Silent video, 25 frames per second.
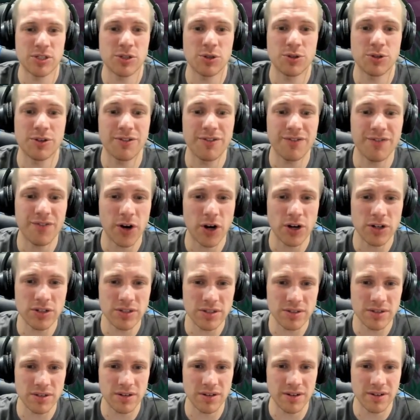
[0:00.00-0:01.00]
So
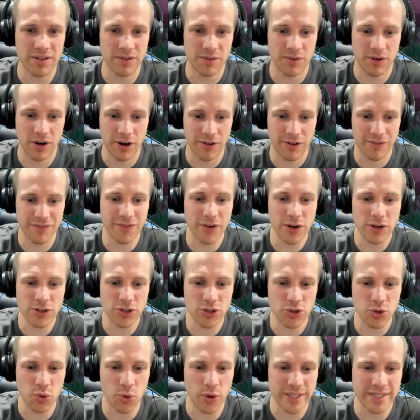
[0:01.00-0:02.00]
our
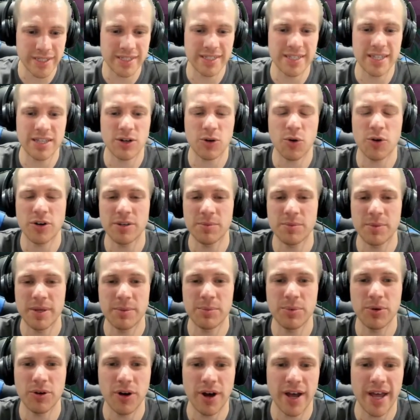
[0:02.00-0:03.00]
first choice is either going to be
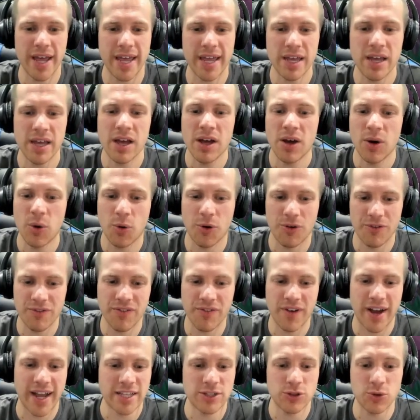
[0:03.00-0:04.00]
play or
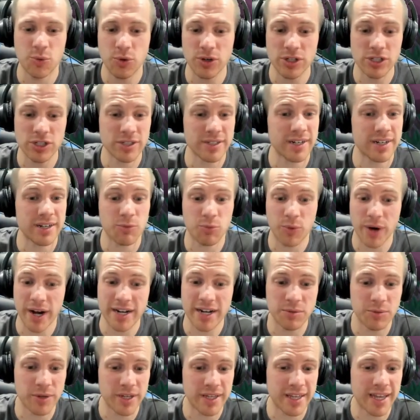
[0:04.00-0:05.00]
fight. So we're just going to
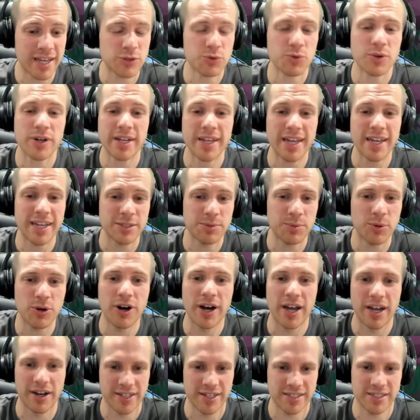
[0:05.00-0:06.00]
randomly guess. We're going to guess
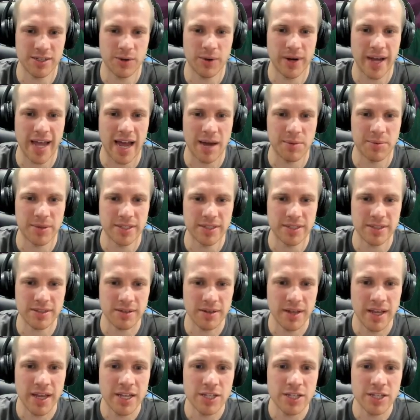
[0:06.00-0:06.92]
play. Let's see what happens.